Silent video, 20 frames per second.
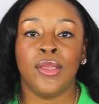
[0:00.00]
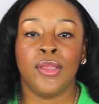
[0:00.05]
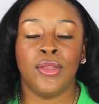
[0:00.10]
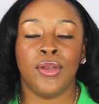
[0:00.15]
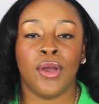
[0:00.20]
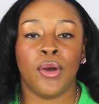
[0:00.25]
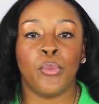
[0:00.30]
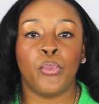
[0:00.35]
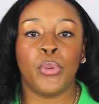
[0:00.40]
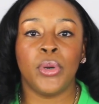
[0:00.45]

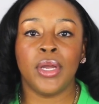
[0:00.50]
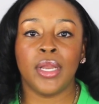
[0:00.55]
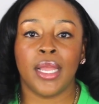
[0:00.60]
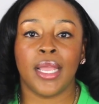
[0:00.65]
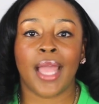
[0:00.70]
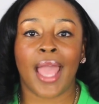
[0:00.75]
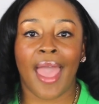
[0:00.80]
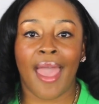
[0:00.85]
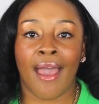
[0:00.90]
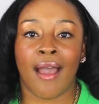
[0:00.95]
you know,
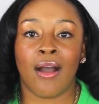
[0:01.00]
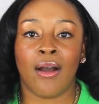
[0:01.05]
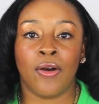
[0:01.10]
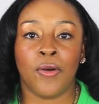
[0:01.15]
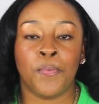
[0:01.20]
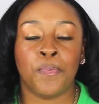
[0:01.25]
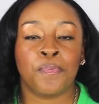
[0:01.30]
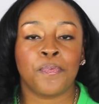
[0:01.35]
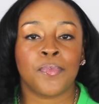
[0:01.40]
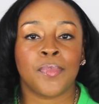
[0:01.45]
putting
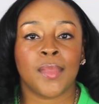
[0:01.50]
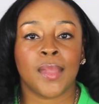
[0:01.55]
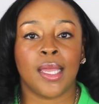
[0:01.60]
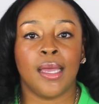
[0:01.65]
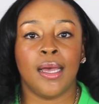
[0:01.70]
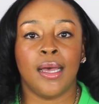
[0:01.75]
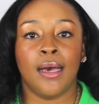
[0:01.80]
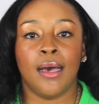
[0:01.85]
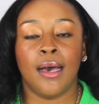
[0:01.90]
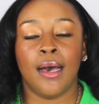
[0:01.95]
out
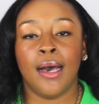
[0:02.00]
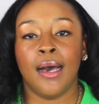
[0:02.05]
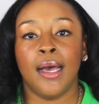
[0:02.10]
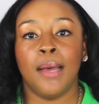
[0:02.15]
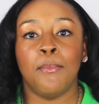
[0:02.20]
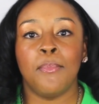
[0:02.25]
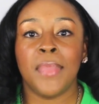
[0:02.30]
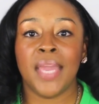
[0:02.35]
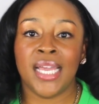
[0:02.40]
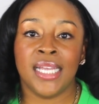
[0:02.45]
a,
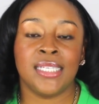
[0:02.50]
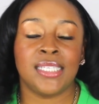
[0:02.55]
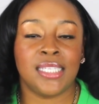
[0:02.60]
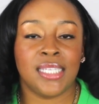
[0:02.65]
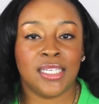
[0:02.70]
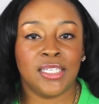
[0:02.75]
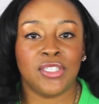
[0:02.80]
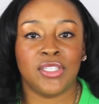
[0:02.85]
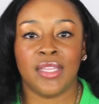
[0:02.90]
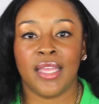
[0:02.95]
a
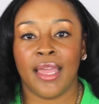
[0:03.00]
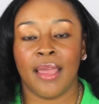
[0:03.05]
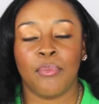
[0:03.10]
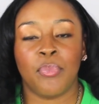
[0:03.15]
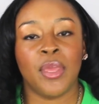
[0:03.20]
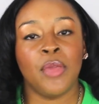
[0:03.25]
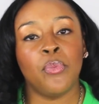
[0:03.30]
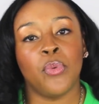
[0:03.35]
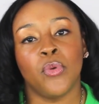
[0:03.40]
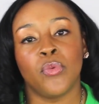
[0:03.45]
message
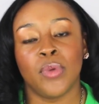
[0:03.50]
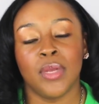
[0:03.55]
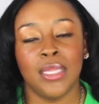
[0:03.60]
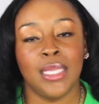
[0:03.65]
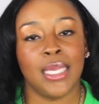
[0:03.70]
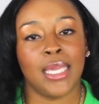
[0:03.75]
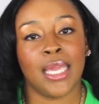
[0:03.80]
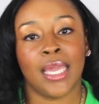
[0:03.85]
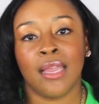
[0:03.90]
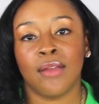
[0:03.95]
that people
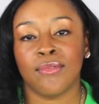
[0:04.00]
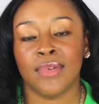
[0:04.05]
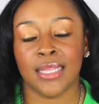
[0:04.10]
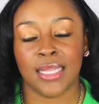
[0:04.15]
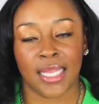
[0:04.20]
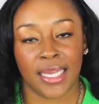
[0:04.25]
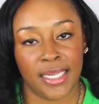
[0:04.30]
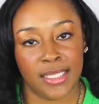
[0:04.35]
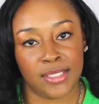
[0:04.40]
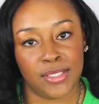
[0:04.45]
really can't
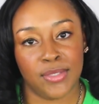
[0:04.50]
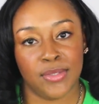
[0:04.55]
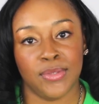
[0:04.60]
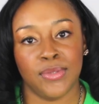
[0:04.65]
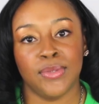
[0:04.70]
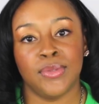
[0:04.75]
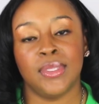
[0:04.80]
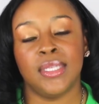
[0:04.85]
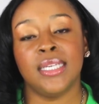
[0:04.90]
relate to.